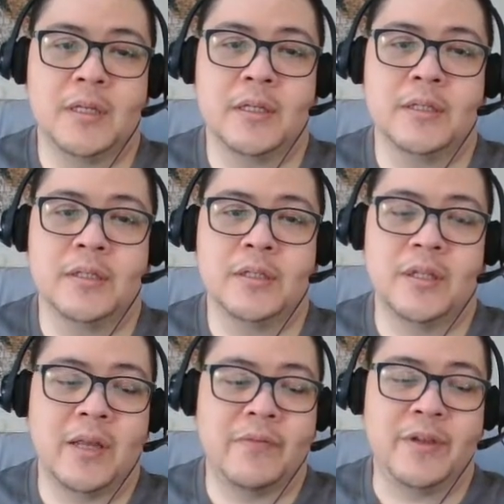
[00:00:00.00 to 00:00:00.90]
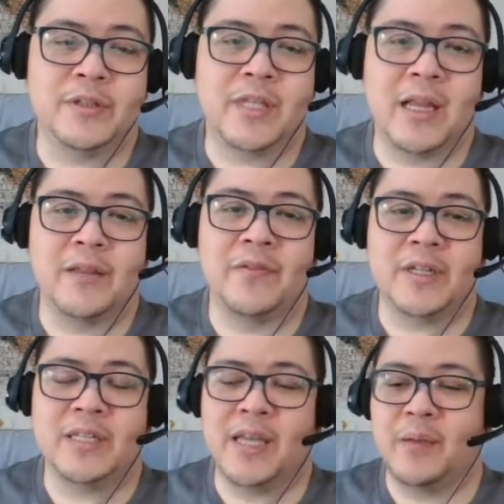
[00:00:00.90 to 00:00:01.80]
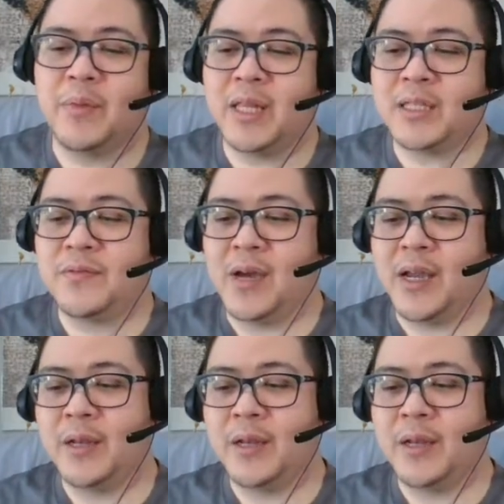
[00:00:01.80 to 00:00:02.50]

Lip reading: Shouldn't have used that first thing, but that's fine.